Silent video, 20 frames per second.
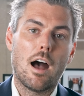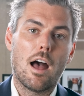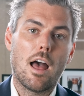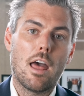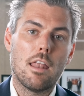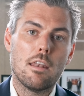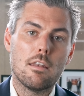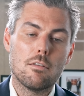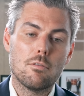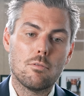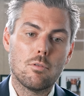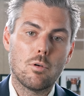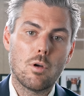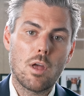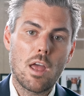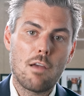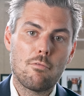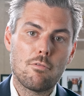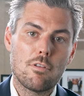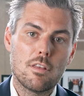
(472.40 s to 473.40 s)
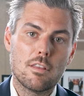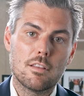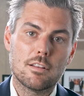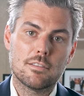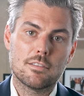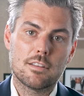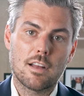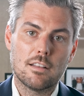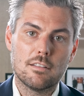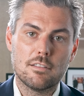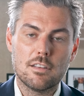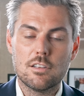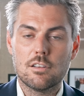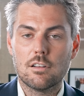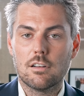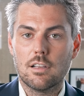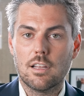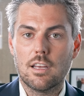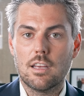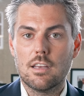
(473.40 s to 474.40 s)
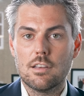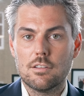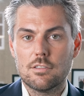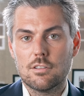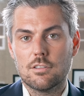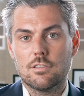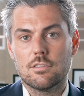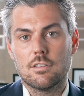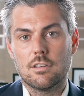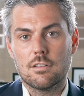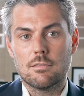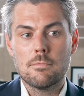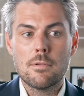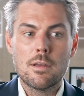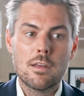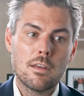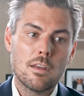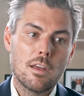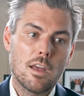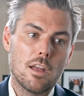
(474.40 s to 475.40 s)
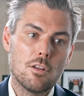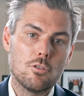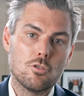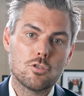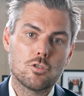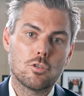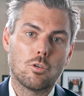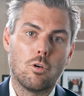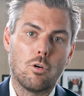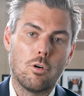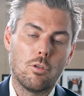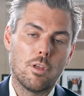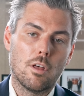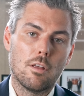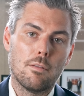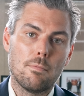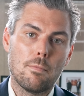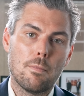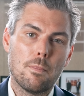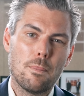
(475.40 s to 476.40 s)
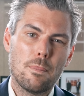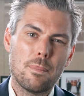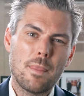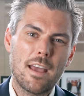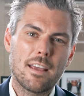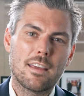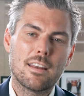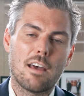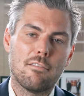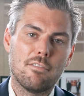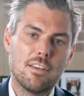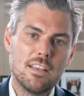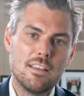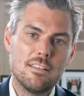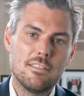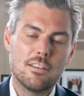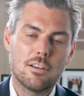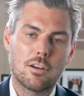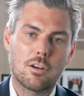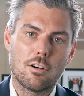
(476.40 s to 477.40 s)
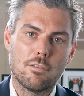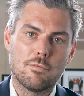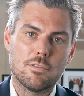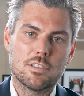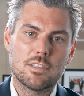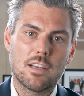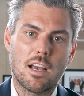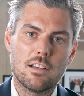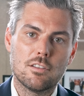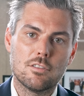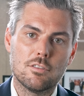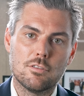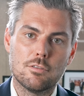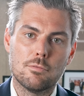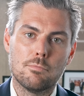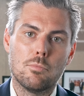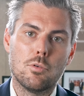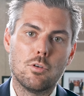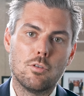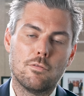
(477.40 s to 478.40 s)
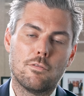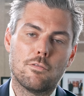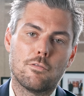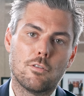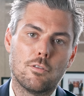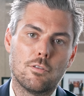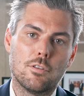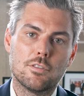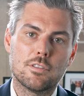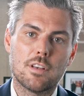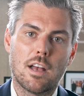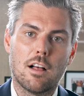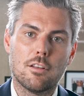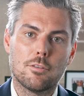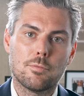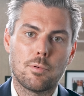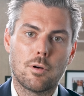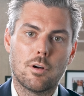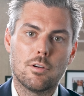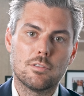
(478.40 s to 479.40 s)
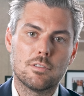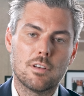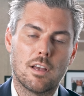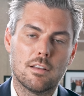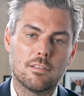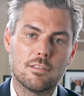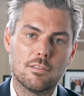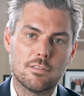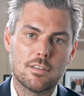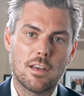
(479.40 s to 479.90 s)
And everything that's done digitally is just to ensure that they can have easier conversations and move through the sales process and